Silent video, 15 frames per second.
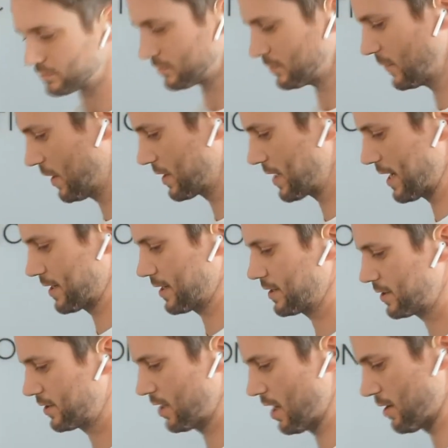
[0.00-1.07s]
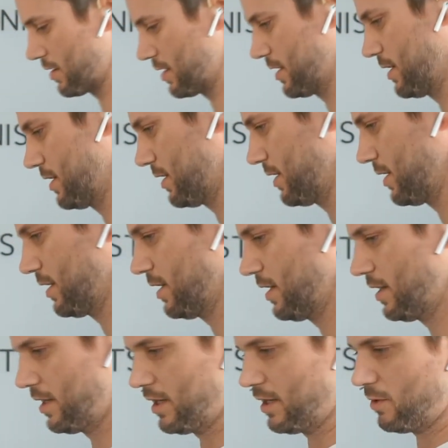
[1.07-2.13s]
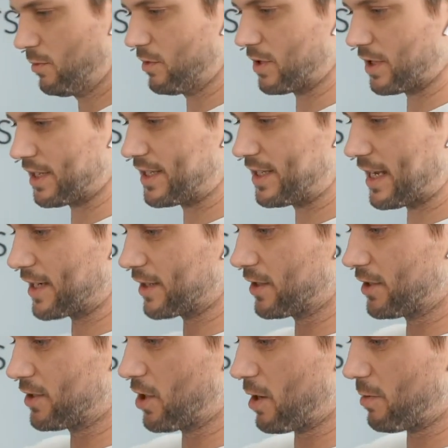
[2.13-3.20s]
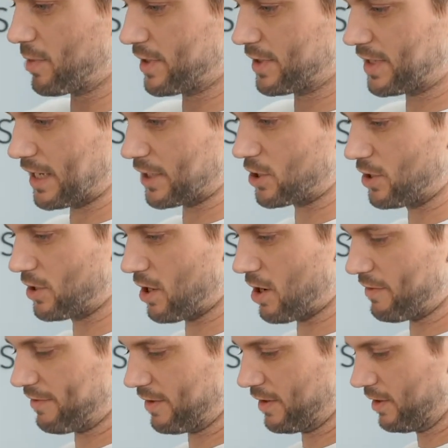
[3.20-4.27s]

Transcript: Okay, so we've got the top sectioned off.